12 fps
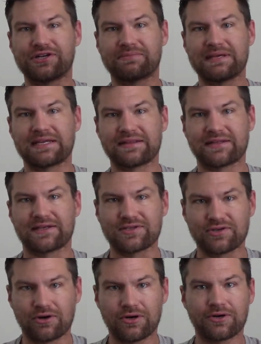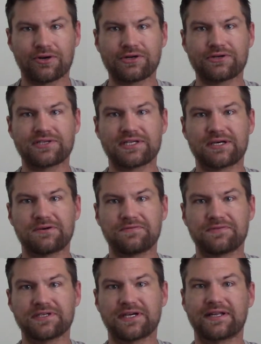You're making things harder on
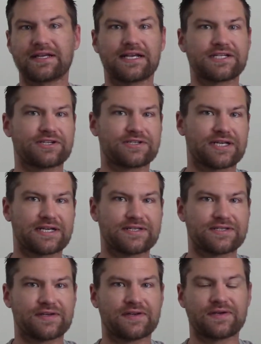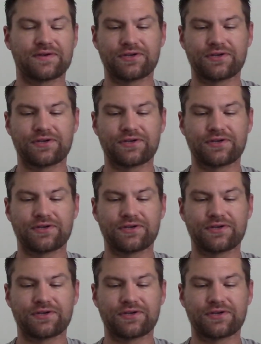yourself. It's kind of like exercise, you know.